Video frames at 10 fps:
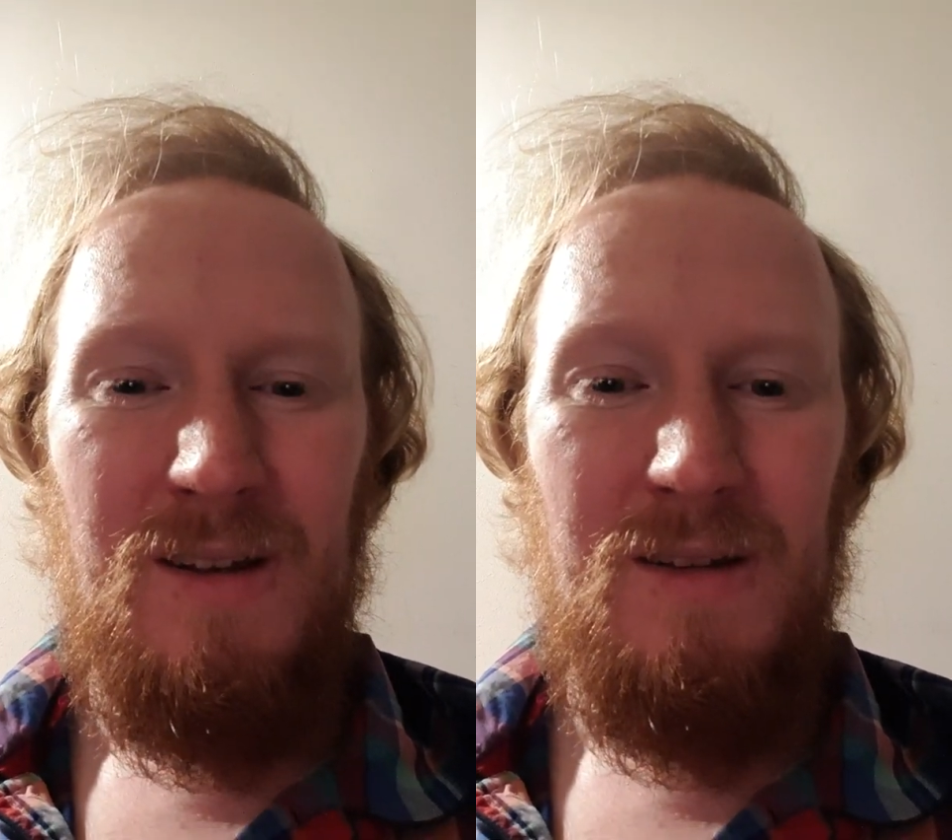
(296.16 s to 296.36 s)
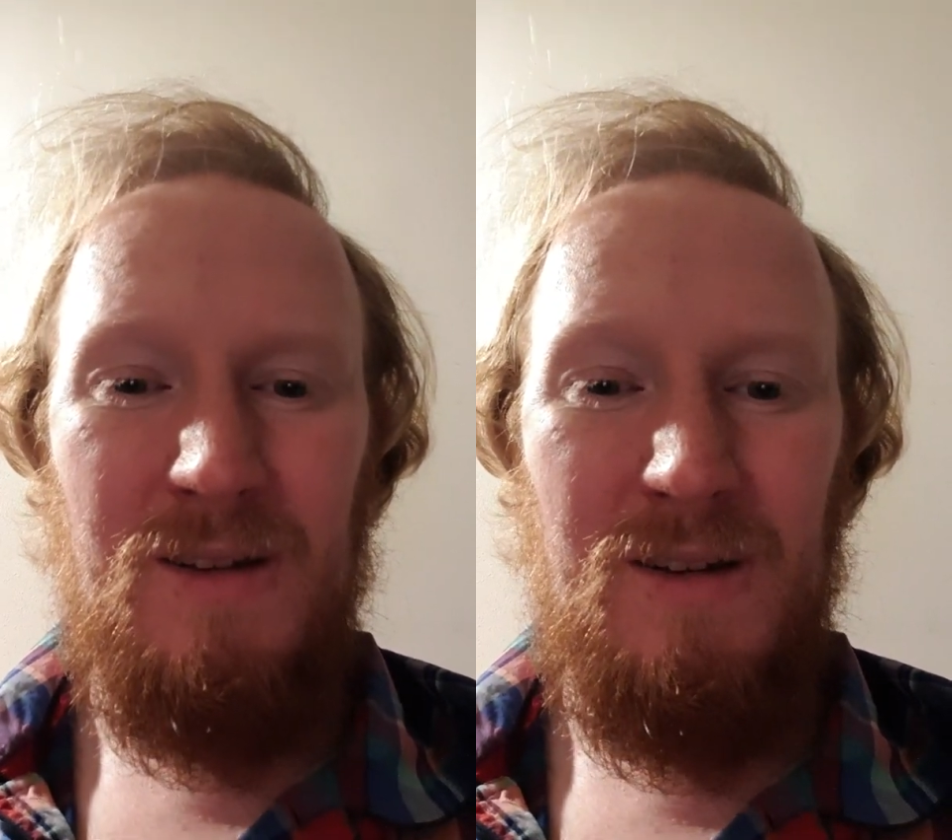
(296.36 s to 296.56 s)

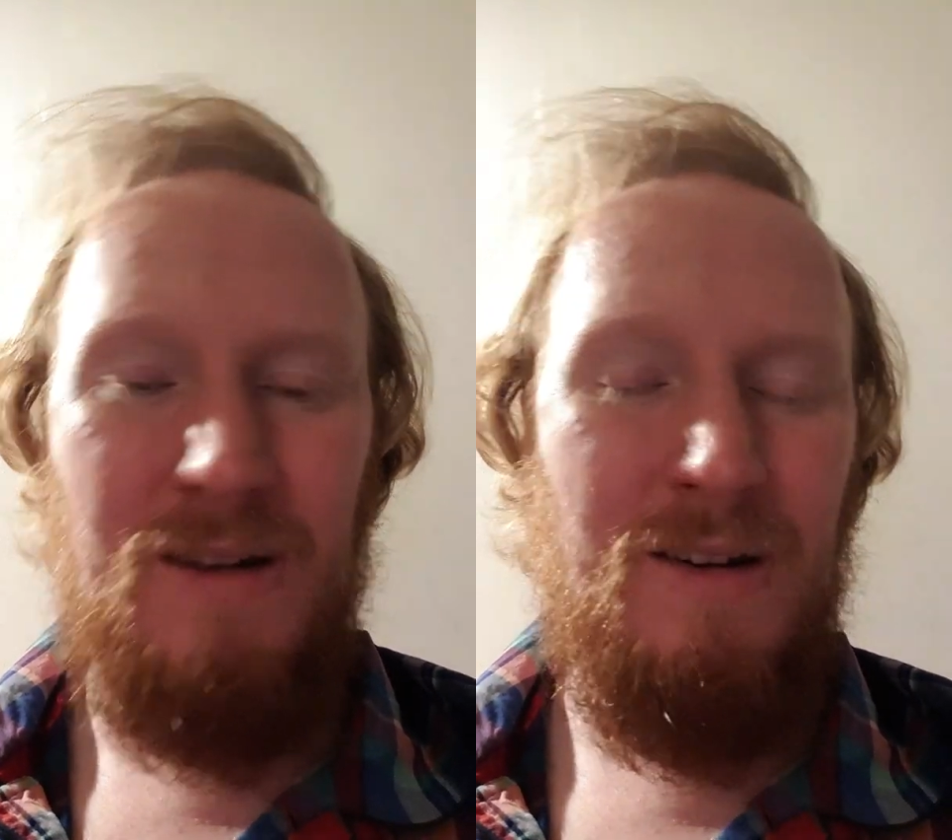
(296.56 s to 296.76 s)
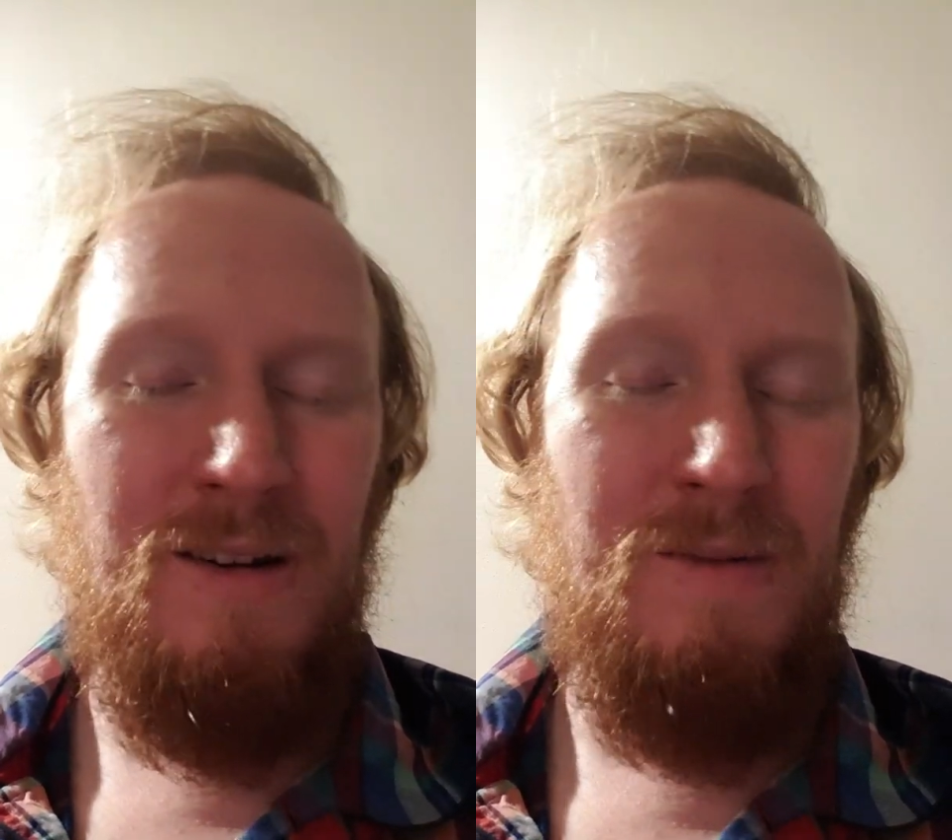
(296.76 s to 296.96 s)
I
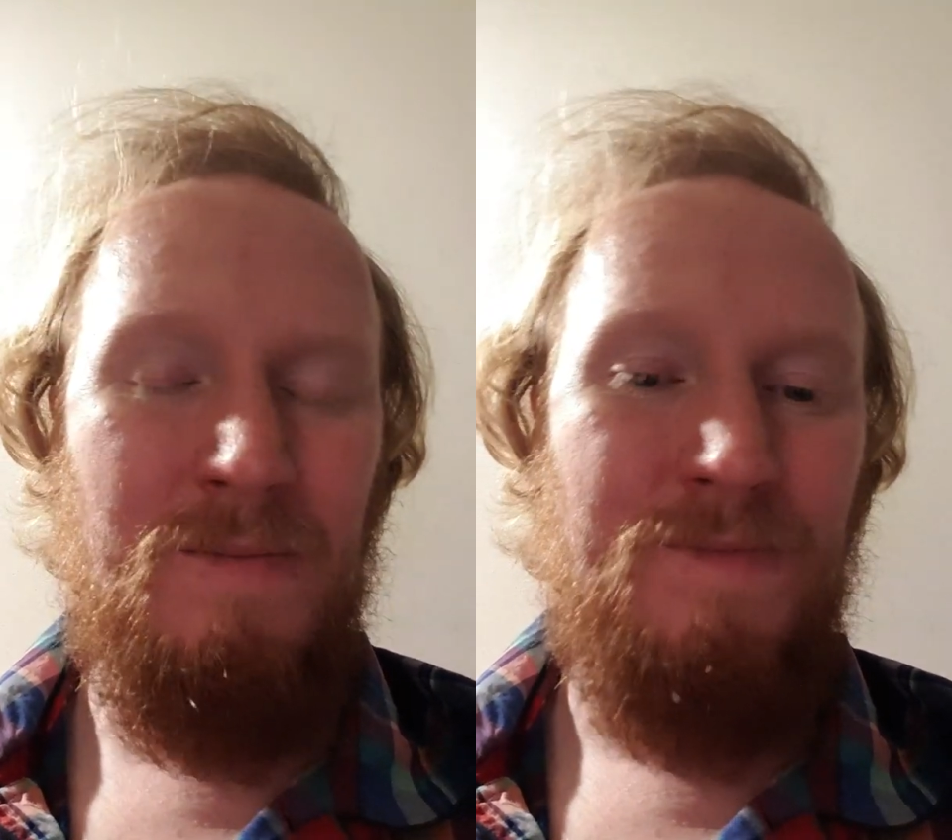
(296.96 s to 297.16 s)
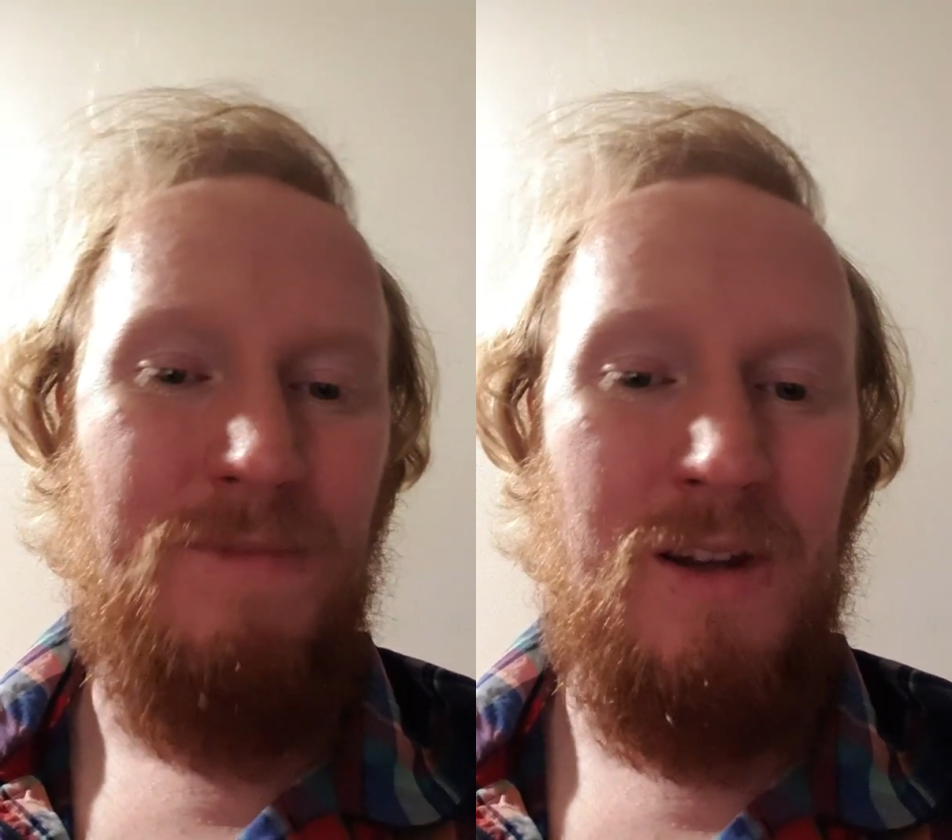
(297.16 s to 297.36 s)
don't know.
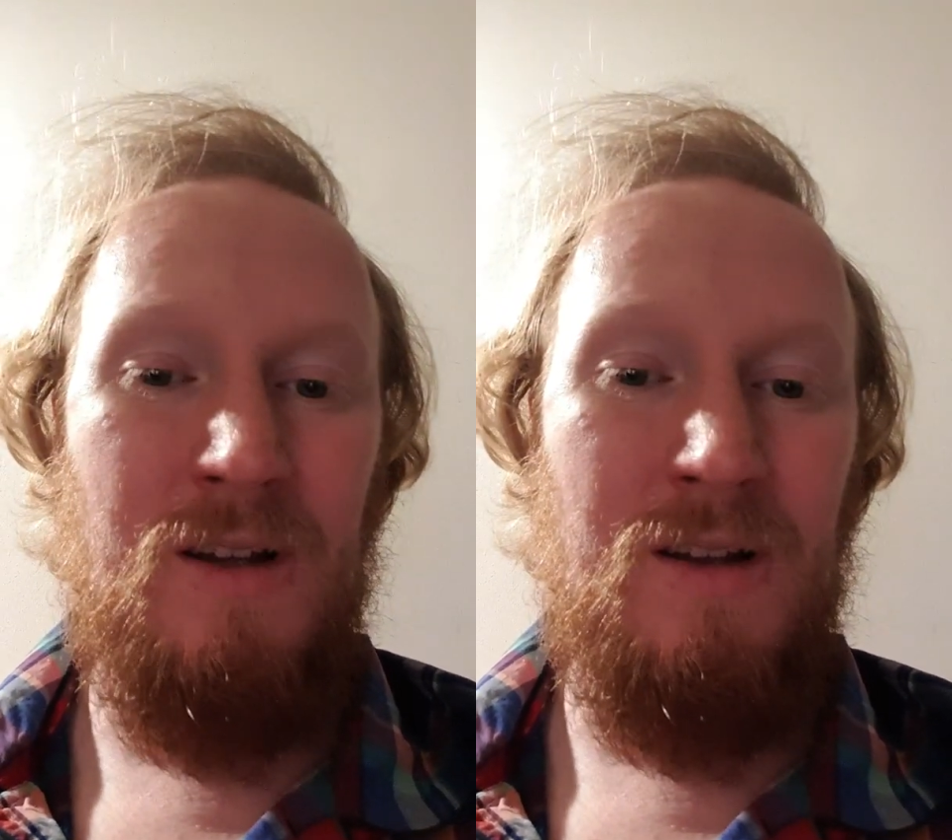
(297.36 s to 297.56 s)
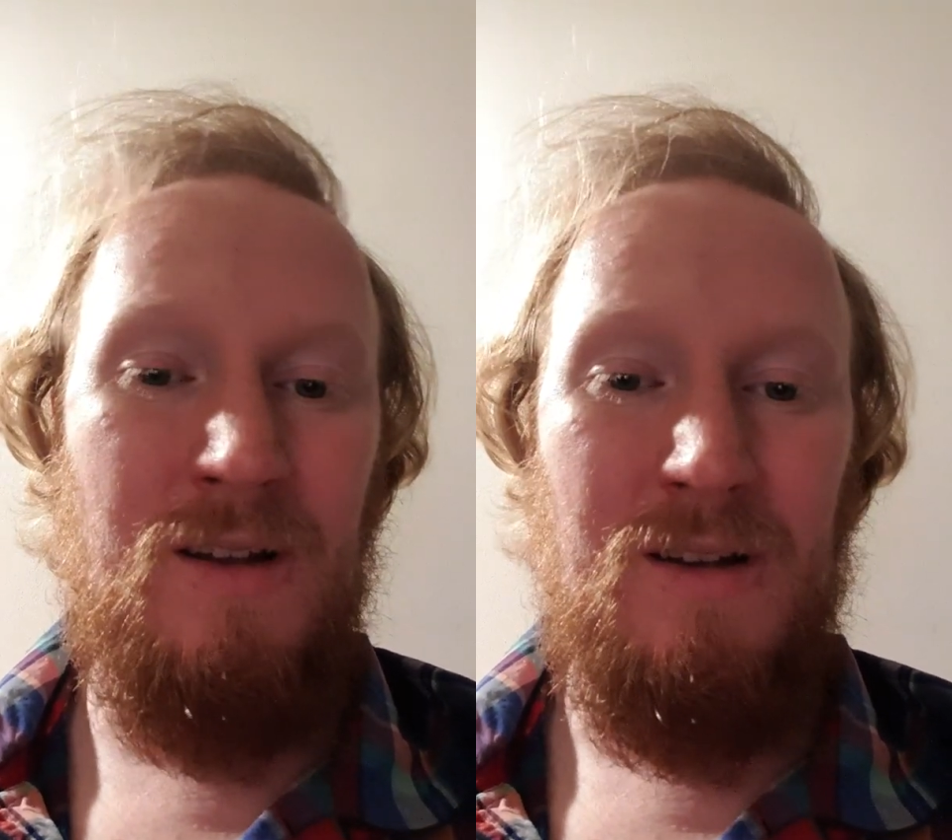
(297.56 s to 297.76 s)

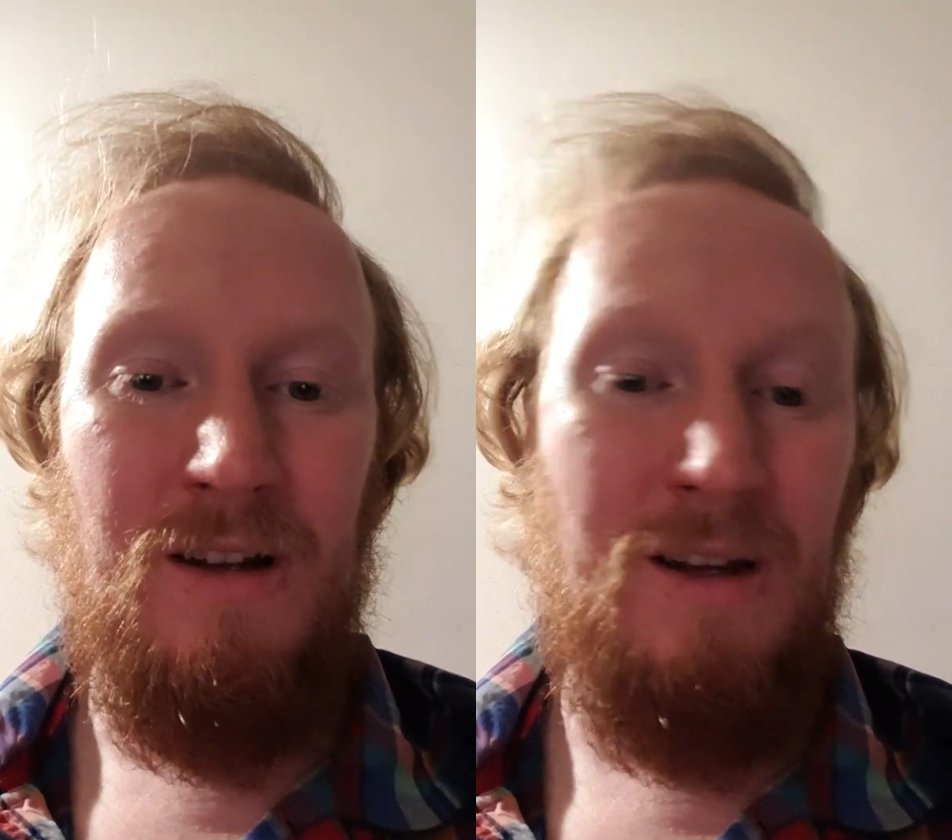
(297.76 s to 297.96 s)
I